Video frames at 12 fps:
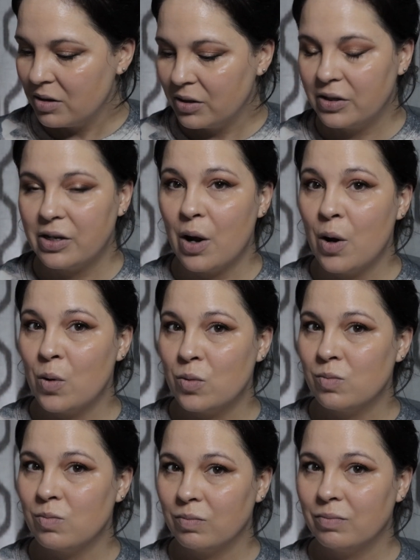
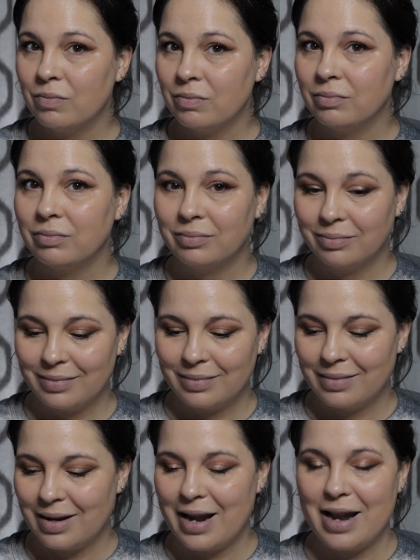So
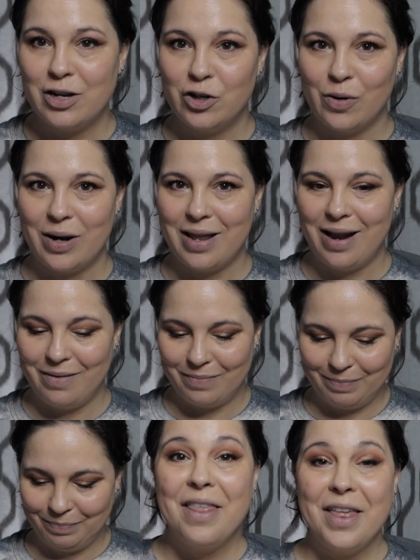enjoying that.
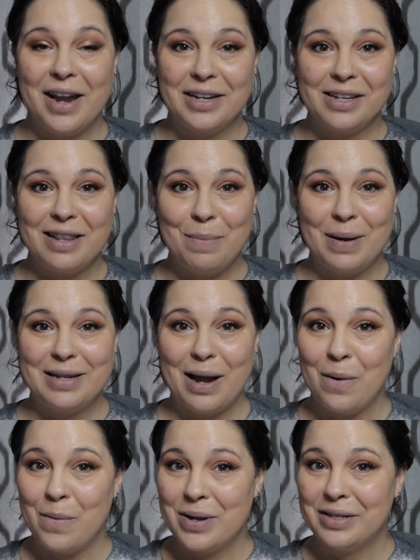The next thing they picked
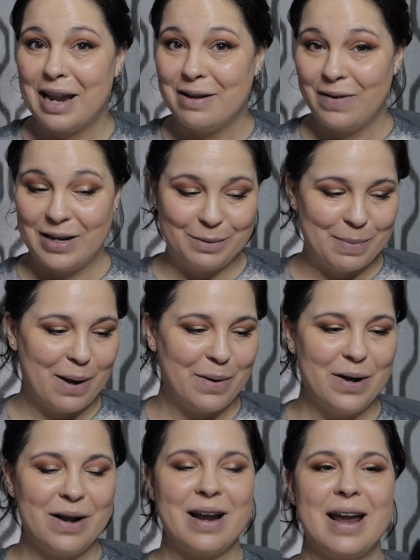out was a face
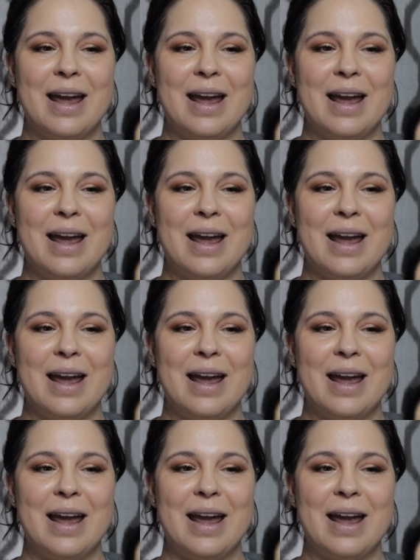powder,